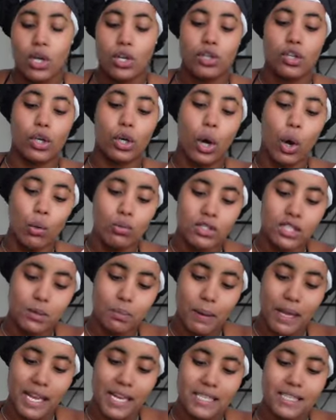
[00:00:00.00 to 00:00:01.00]
your own
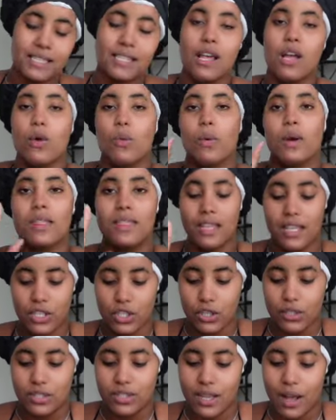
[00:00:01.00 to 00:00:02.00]
space within
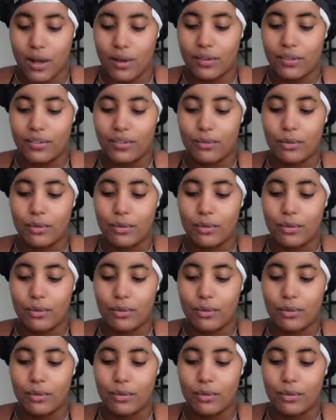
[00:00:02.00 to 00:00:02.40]
yourself.